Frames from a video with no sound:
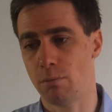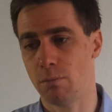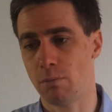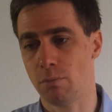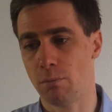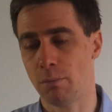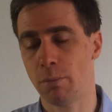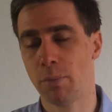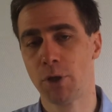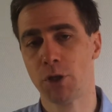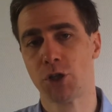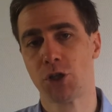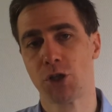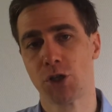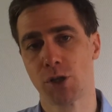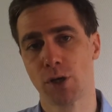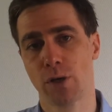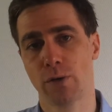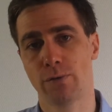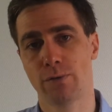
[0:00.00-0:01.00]

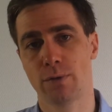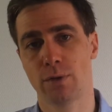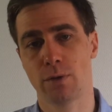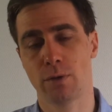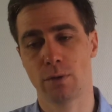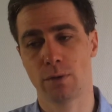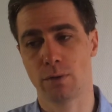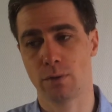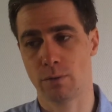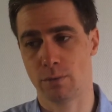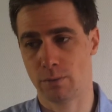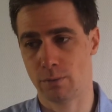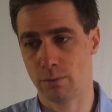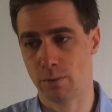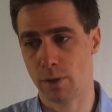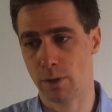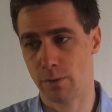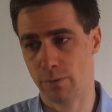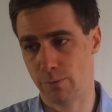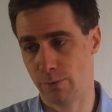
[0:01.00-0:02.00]
Much of
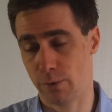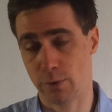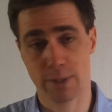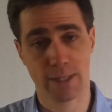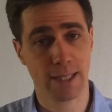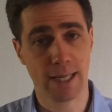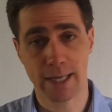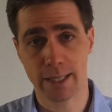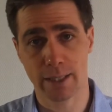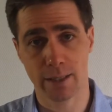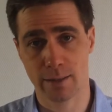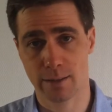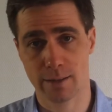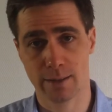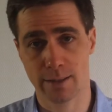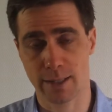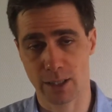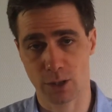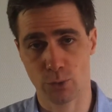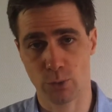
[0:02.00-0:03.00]
the
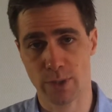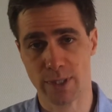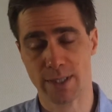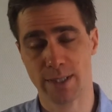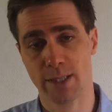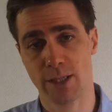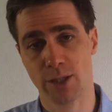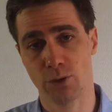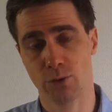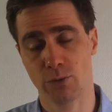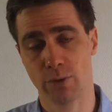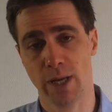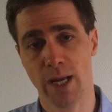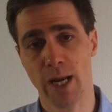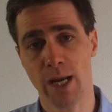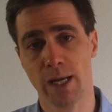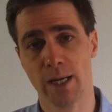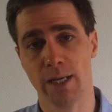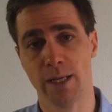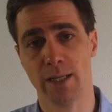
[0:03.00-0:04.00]
science that we see
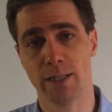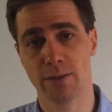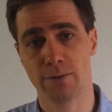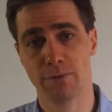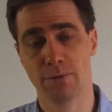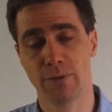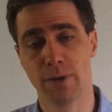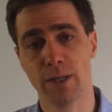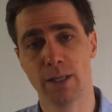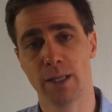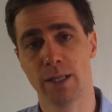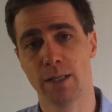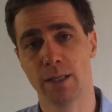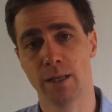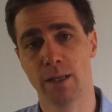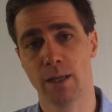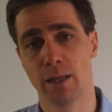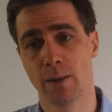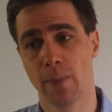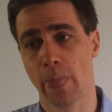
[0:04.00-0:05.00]
today is funded
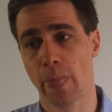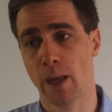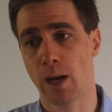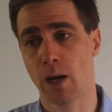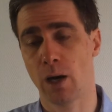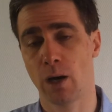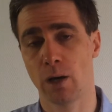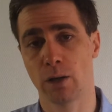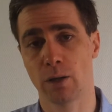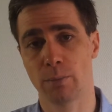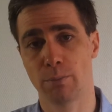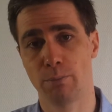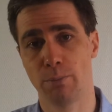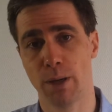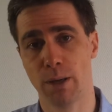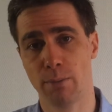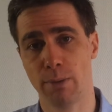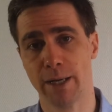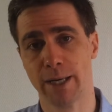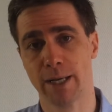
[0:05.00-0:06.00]
on
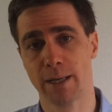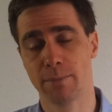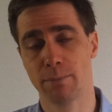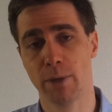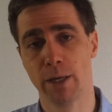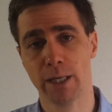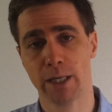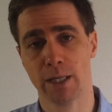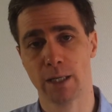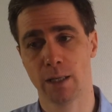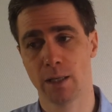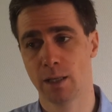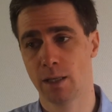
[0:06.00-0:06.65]
public money.